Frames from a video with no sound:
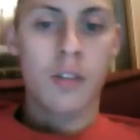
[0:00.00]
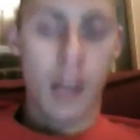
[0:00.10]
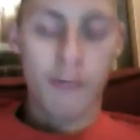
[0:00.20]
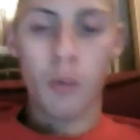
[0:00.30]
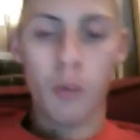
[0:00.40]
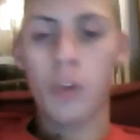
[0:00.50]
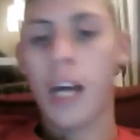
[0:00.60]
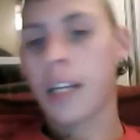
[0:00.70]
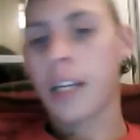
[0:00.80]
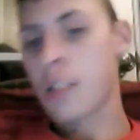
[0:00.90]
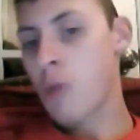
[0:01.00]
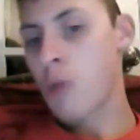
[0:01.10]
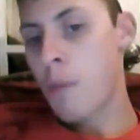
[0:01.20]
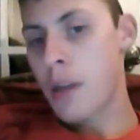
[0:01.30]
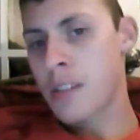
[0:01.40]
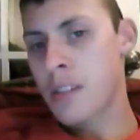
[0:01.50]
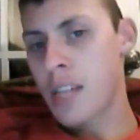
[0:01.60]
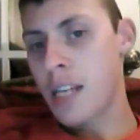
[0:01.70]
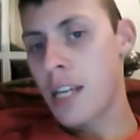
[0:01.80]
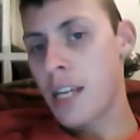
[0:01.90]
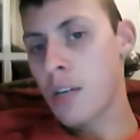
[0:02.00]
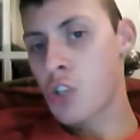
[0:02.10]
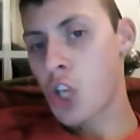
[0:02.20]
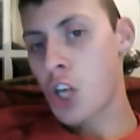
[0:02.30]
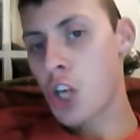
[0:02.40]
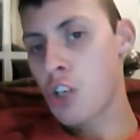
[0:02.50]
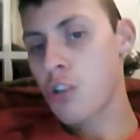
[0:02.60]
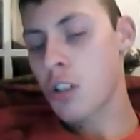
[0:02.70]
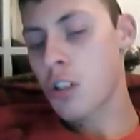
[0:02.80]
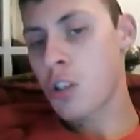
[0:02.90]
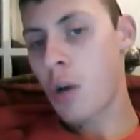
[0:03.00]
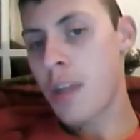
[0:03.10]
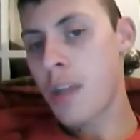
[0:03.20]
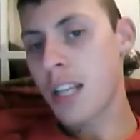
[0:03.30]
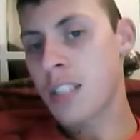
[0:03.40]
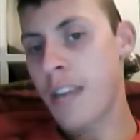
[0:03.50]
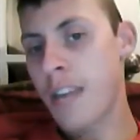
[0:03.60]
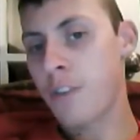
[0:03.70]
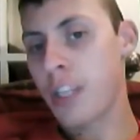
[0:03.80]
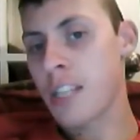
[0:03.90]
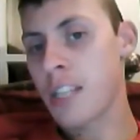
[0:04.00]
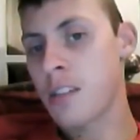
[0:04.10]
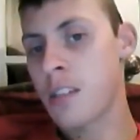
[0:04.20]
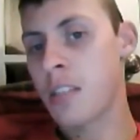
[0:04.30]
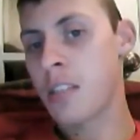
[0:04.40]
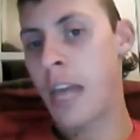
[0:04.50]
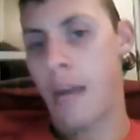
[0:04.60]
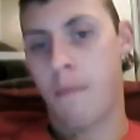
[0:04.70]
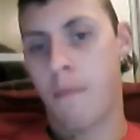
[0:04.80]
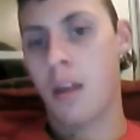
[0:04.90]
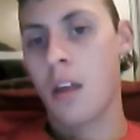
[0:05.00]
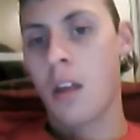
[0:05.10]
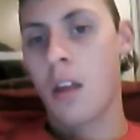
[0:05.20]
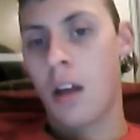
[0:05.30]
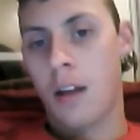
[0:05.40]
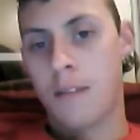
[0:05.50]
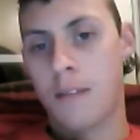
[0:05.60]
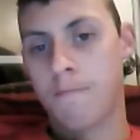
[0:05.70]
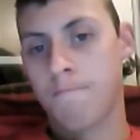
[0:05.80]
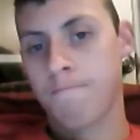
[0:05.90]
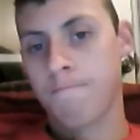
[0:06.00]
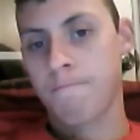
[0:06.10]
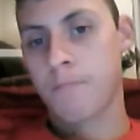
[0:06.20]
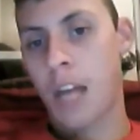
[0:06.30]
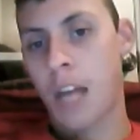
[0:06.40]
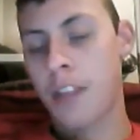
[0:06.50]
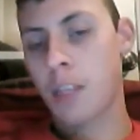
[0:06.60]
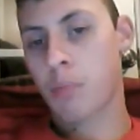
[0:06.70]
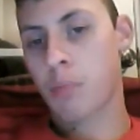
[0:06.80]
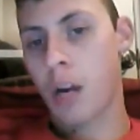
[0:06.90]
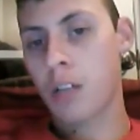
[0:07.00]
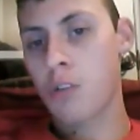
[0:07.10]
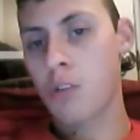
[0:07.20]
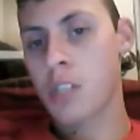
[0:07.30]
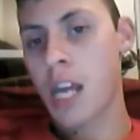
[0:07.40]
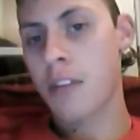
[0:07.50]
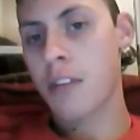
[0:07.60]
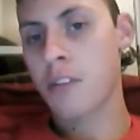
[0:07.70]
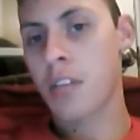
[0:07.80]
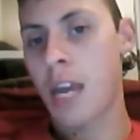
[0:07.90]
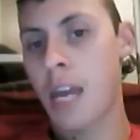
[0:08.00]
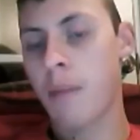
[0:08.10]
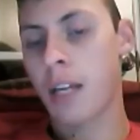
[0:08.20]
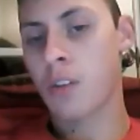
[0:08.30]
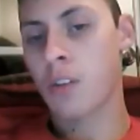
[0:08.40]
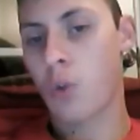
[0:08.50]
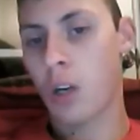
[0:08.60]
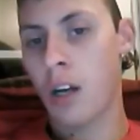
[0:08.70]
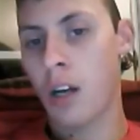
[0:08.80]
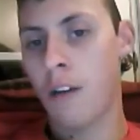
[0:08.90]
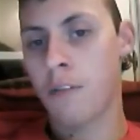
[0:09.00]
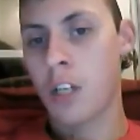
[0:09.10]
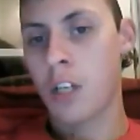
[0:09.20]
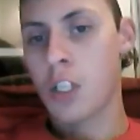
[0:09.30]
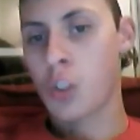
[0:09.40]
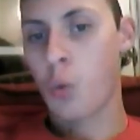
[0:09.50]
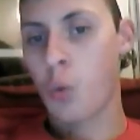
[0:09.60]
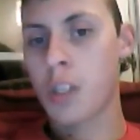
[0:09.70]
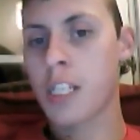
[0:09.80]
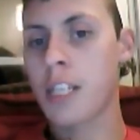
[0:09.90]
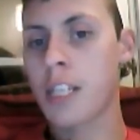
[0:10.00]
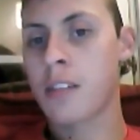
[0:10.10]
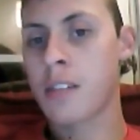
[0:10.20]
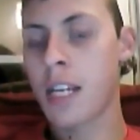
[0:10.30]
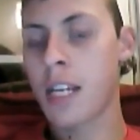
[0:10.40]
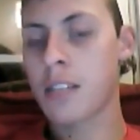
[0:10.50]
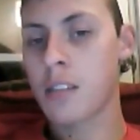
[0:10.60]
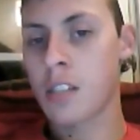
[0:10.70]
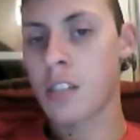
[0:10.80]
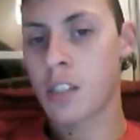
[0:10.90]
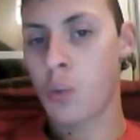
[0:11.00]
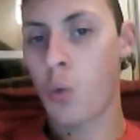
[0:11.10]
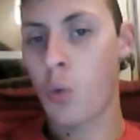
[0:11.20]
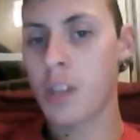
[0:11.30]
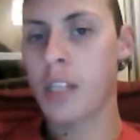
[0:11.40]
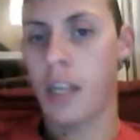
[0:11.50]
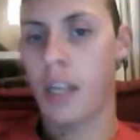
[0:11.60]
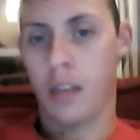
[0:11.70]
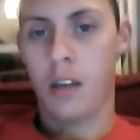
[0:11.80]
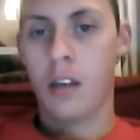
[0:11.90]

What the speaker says: Denver will not get swept by the San Diego Chargers, so I think Denver gets this game. I think the Broncos take this game by a score of 26-20.